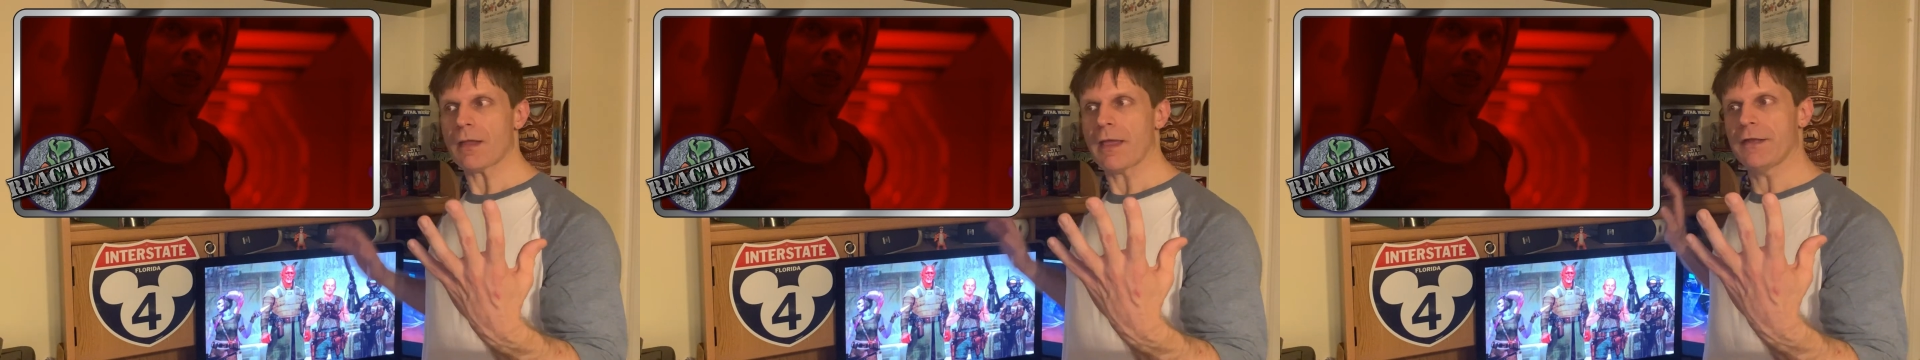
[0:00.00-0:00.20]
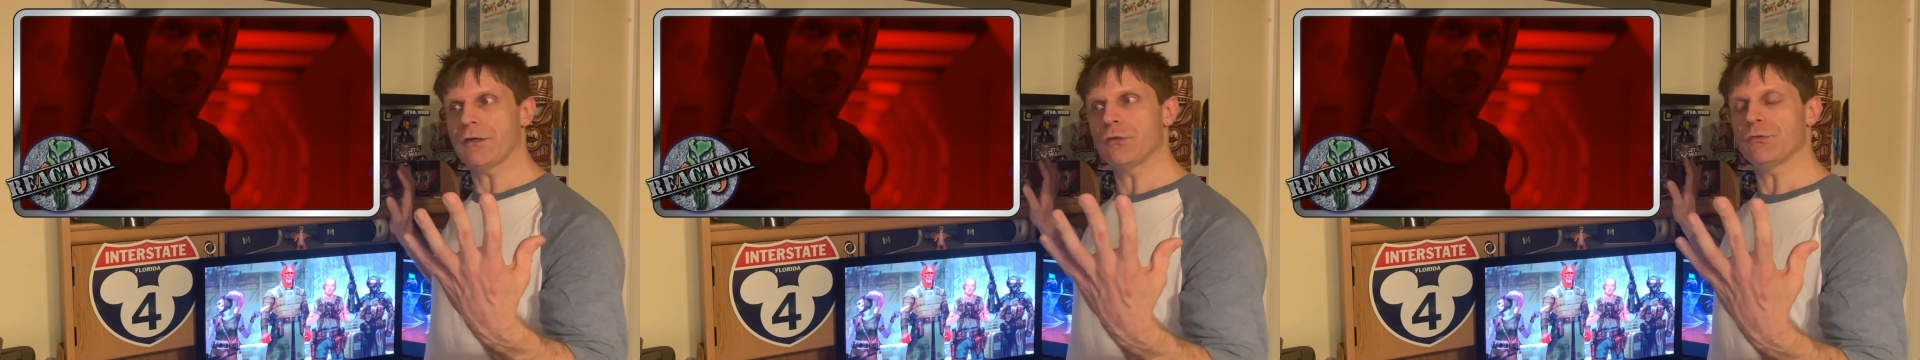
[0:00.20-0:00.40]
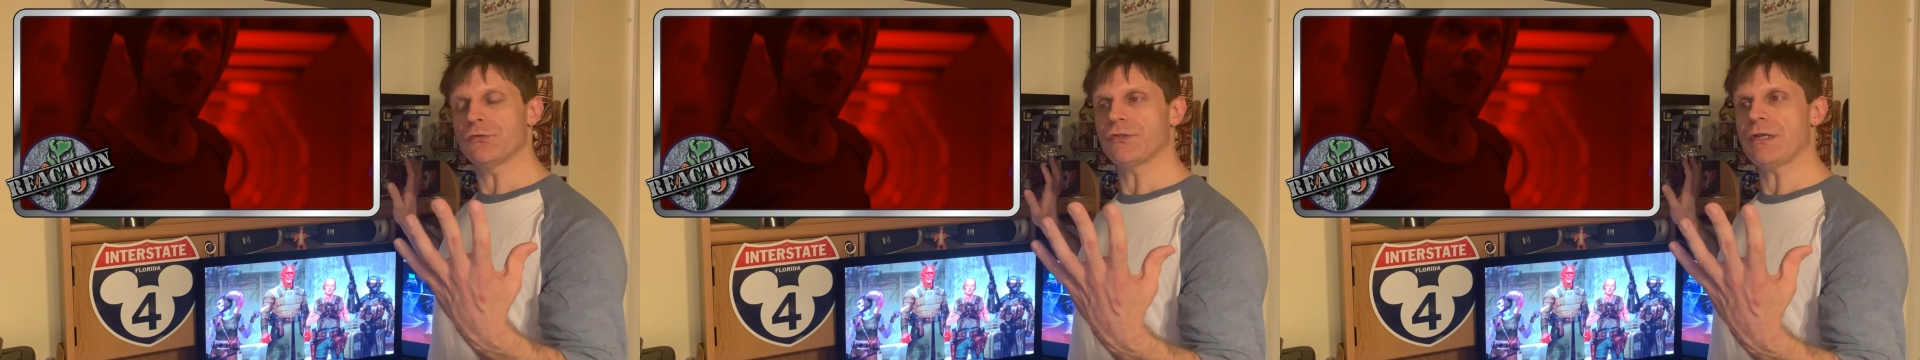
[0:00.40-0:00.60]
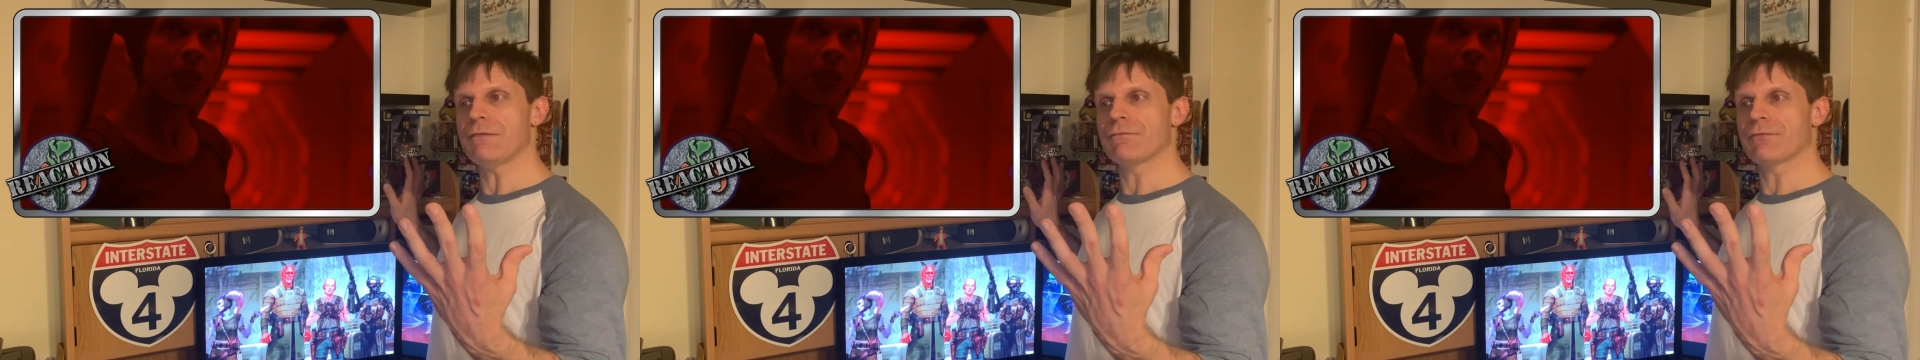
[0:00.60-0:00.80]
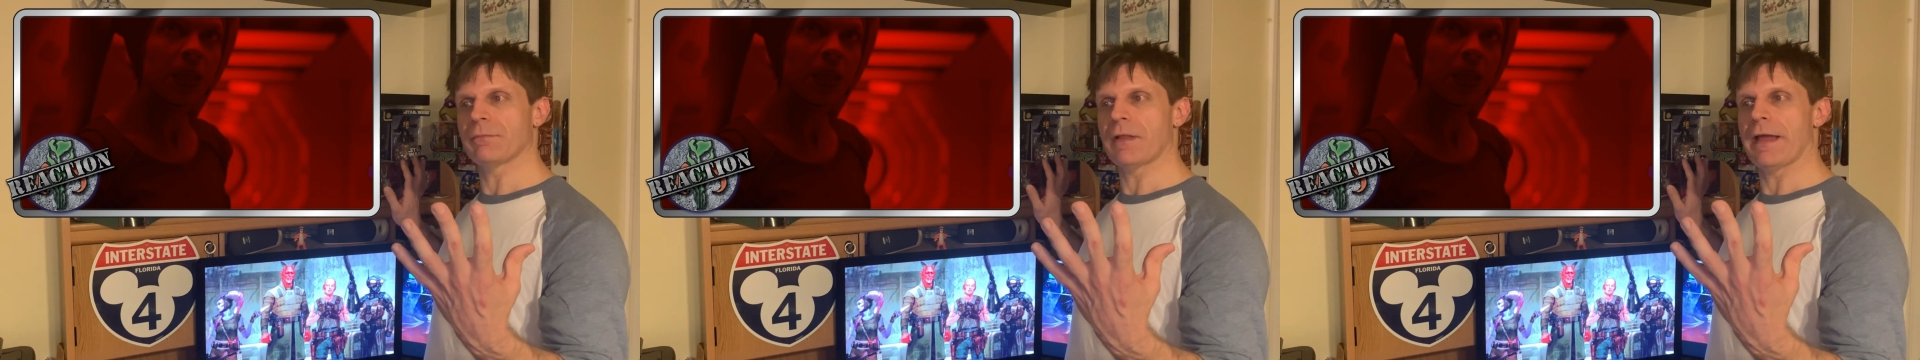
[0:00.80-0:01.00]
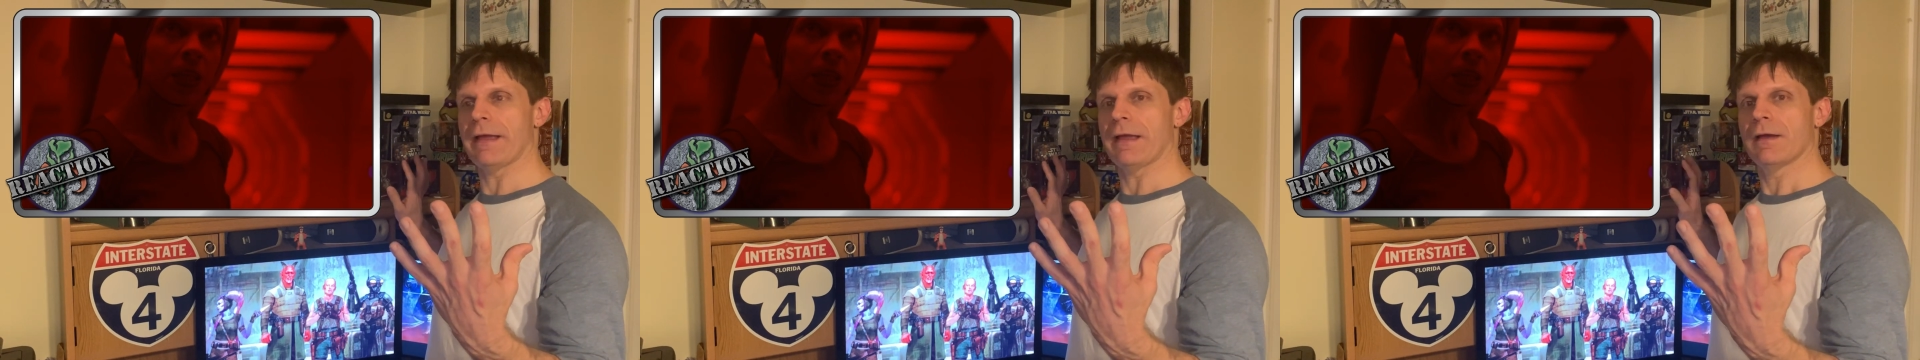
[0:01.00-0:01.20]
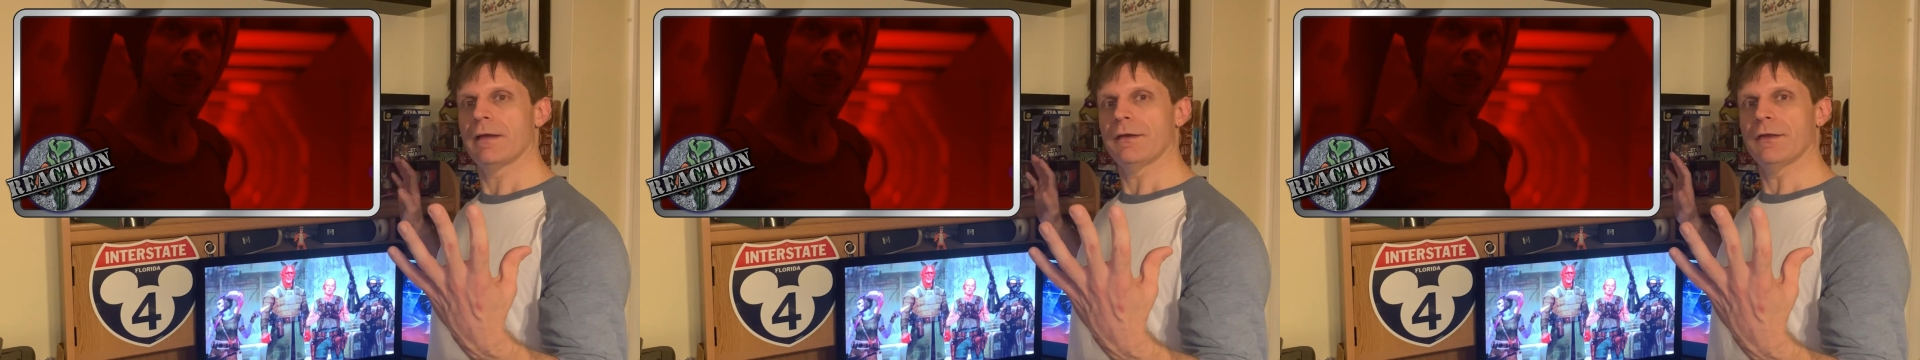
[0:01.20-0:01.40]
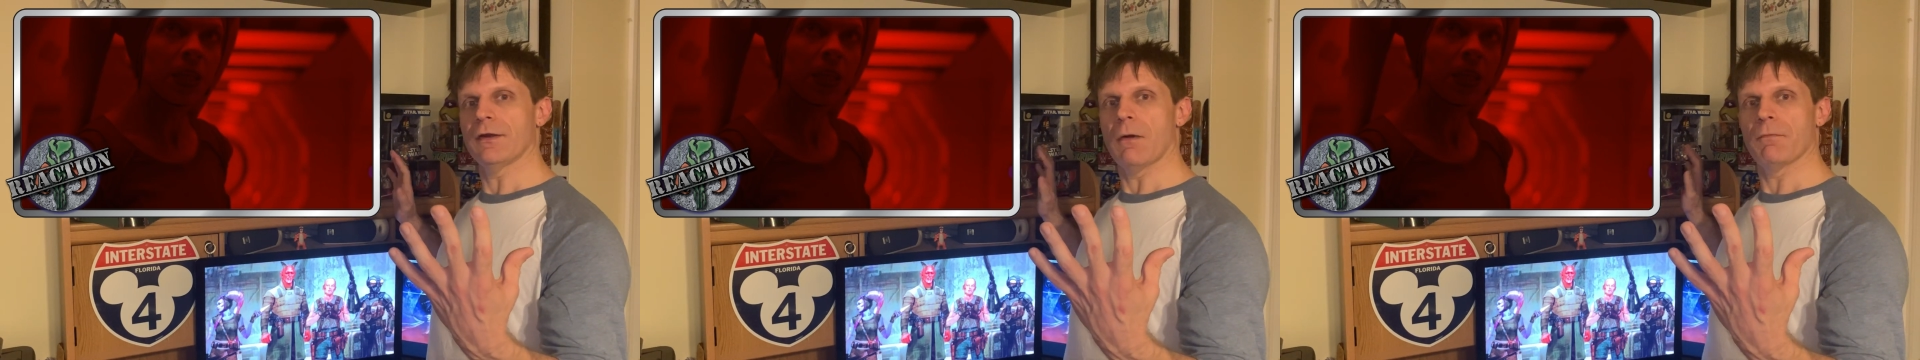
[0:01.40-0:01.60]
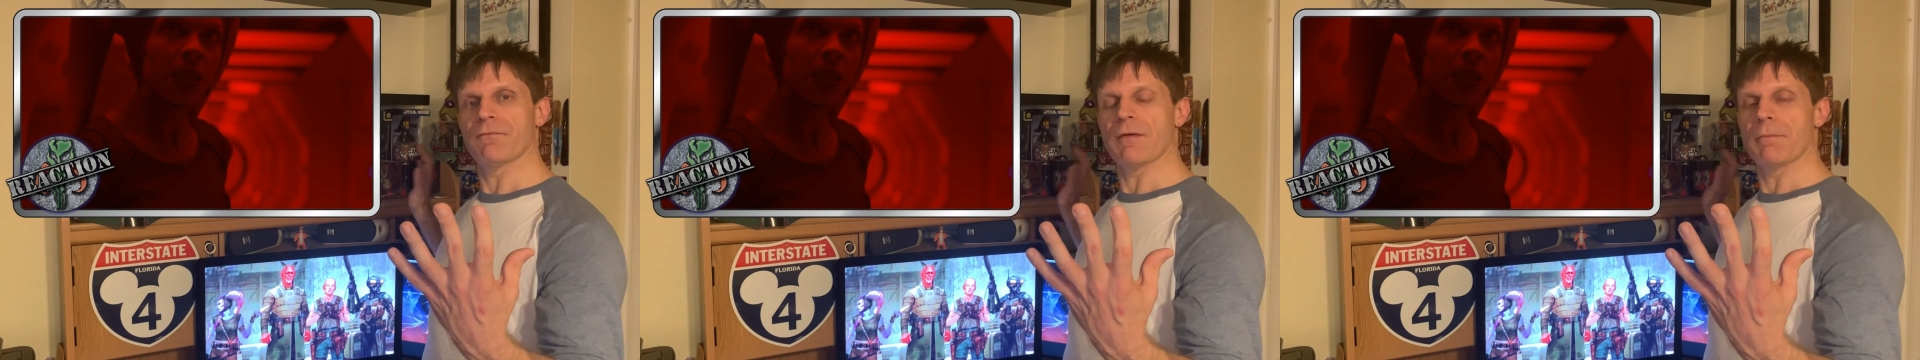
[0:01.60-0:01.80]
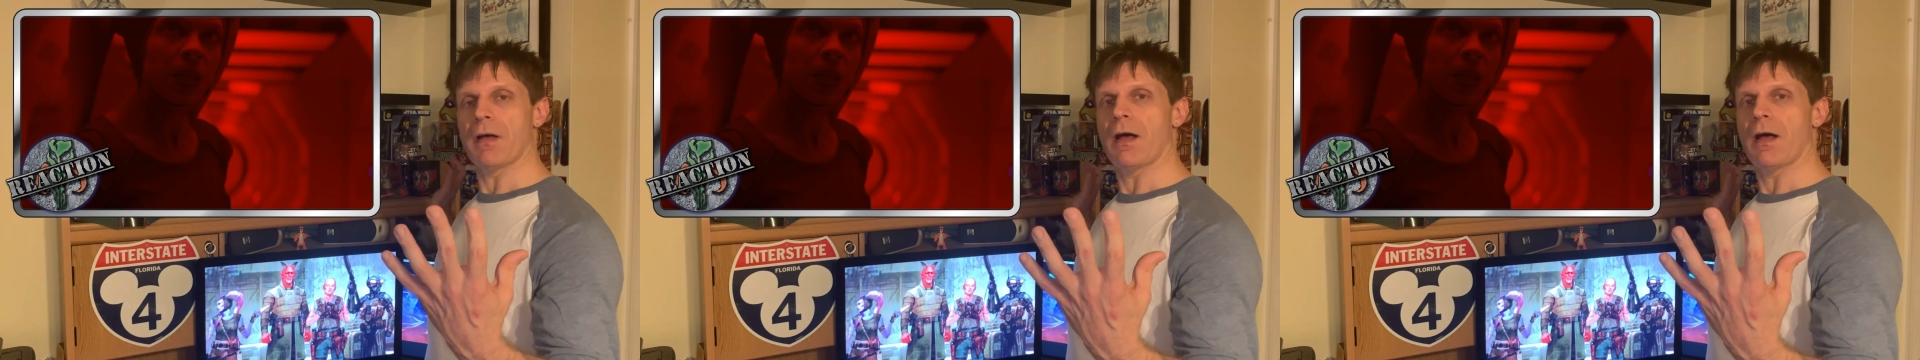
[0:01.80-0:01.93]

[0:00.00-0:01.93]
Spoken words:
and you see from from